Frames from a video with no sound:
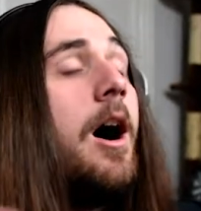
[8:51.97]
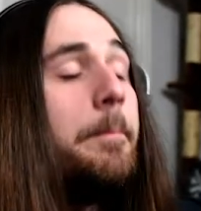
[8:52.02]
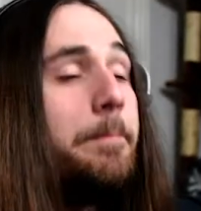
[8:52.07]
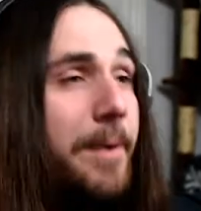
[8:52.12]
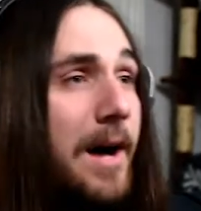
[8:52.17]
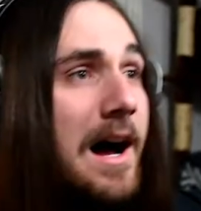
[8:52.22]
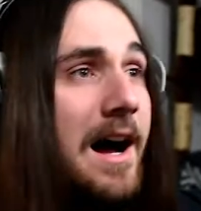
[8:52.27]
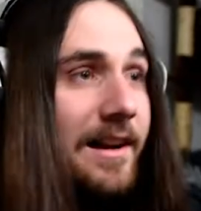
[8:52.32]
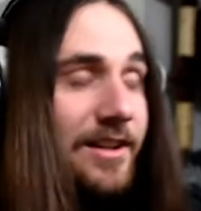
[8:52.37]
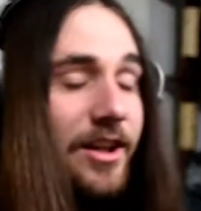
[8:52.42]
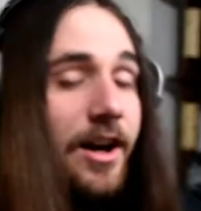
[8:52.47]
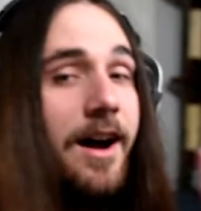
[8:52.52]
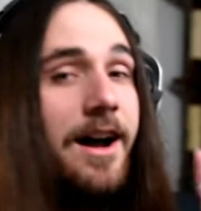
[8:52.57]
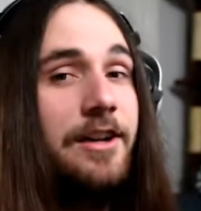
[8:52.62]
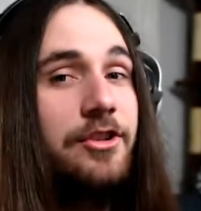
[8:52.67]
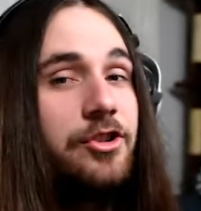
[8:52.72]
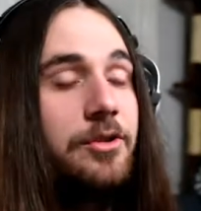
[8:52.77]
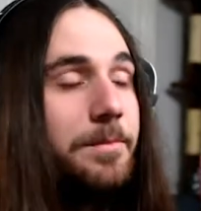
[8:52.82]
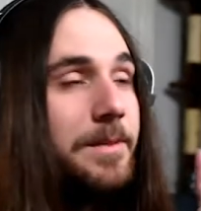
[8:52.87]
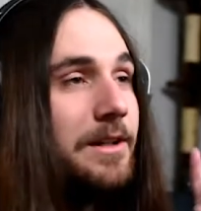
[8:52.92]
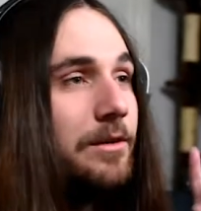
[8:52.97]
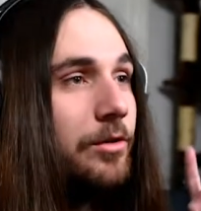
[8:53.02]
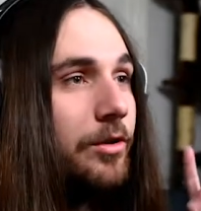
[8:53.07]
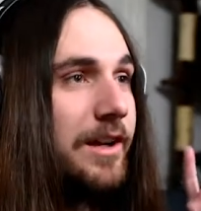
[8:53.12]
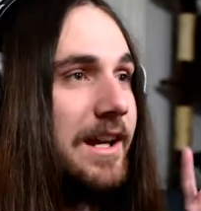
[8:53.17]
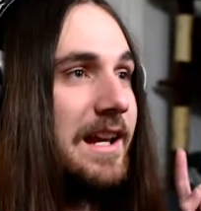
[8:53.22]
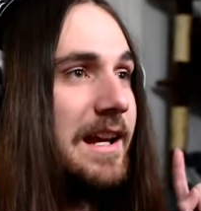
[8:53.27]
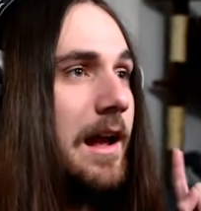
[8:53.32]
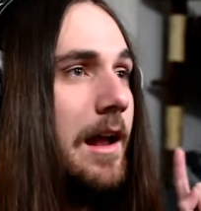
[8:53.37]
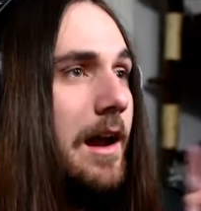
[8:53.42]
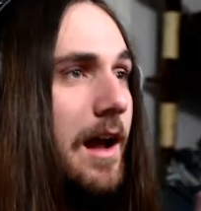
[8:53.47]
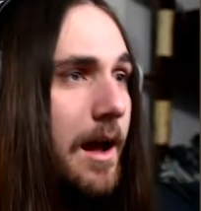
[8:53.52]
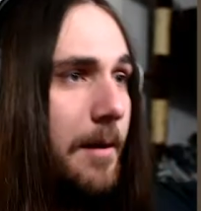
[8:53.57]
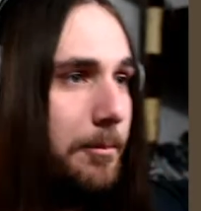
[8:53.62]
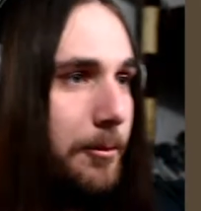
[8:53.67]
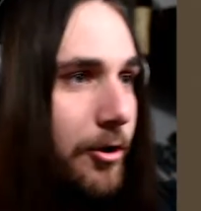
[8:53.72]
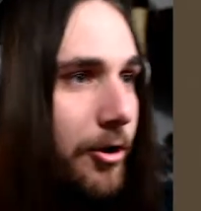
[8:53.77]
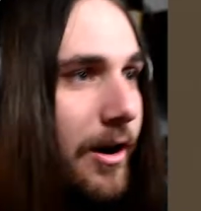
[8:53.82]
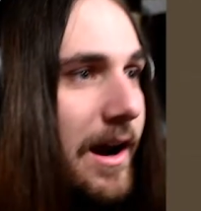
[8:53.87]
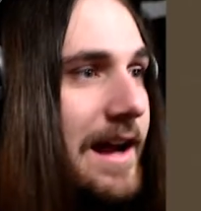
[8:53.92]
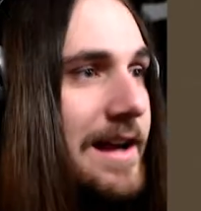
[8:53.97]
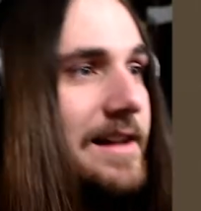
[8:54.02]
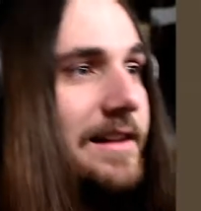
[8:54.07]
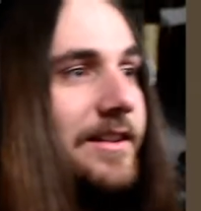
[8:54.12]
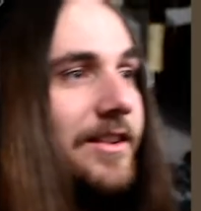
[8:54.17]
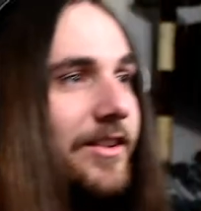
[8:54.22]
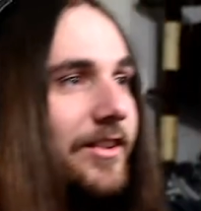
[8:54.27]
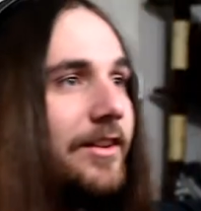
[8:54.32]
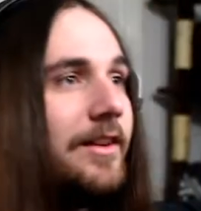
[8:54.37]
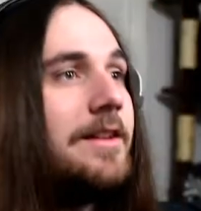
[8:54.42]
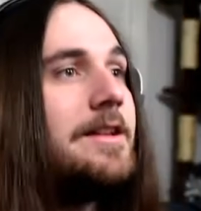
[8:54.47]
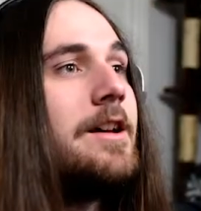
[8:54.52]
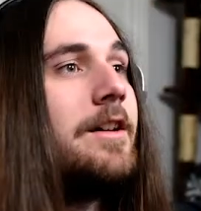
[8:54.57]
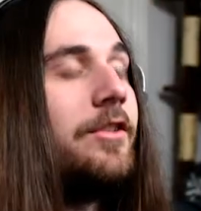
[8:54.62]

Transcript: But I should be looking at upgrades.